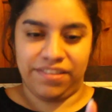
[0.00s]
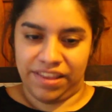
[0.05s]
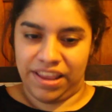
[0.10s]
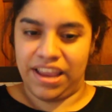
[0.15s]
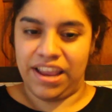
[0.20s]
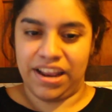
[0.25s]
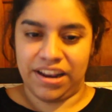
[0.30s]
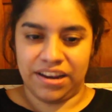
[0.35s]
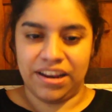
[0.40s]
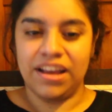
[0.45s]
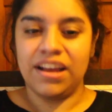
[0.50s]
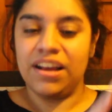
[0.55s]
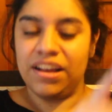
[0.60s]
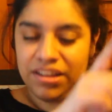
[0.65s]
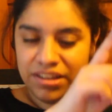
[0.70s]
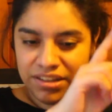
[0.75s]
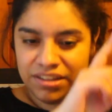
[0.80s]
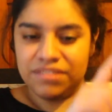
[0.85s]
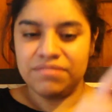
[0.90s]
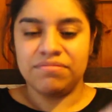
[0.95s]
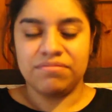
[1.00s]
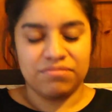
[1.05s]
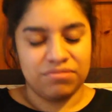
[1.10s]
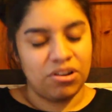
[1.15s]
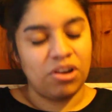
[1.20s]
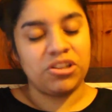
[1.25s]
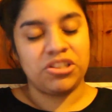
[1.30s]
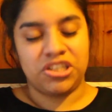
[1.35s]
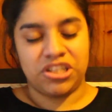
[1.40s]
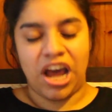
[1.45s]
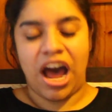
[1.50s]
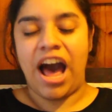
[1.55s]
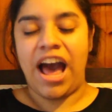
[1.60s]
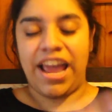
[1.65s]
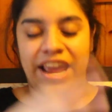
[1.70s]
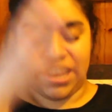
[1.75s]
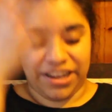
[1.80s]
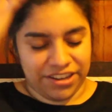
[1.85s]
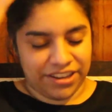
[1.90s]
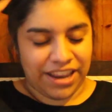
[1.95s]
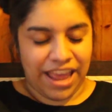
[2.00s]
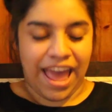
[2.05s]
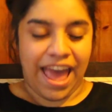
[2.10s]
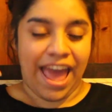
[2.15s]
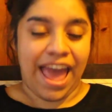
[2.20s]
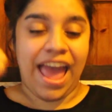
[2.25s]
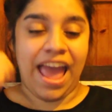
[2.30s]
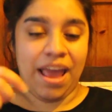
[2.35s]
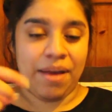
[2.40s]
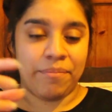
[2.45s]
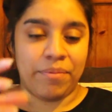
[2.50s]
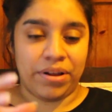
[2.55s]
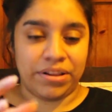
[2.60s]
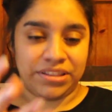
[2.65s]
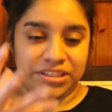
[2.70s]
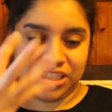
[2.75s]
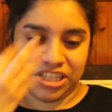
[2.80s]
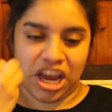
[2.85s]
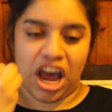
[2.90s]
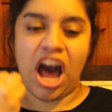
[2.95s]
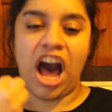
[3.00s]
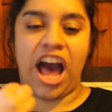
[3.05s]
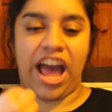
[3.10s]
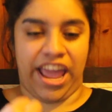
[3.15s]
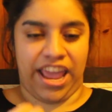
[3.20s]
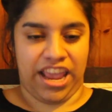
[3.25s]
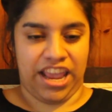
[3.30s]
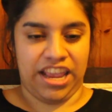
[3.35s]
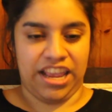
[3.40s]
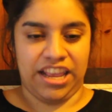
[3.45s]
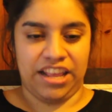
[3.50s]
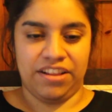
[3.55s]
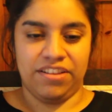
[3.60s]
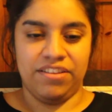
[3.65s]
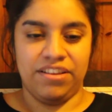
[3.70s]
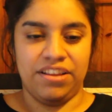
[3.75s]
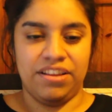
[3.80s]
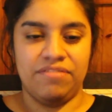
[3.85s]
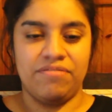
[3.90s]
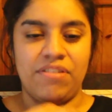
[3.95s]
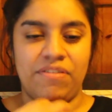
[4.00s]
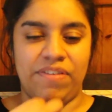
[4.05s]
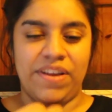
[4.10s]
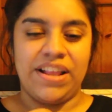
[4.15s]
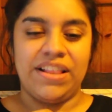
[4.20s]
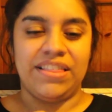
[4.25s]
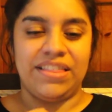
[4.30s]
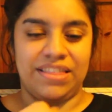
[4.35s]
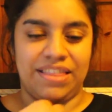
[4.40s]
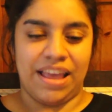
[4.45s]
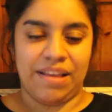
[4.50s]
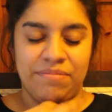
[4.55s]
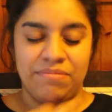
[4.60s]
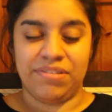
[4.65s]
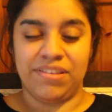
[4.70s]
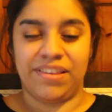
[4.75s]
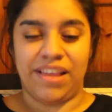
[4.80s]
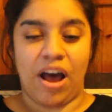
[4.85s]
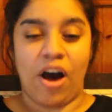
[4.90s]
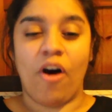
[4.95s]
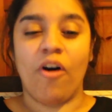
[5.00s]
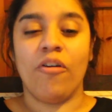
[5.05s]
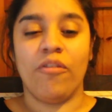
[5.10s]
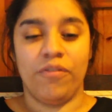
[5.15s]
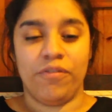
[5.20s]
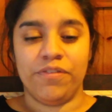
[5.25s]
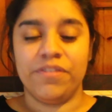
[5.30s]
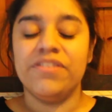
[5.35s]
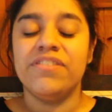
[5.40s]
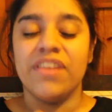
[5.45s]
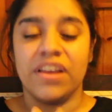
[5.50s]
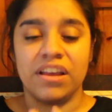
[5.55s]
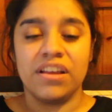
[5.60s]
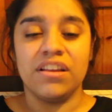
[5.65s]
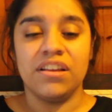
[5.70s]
seeing, not dyed their hair, but dye within themselves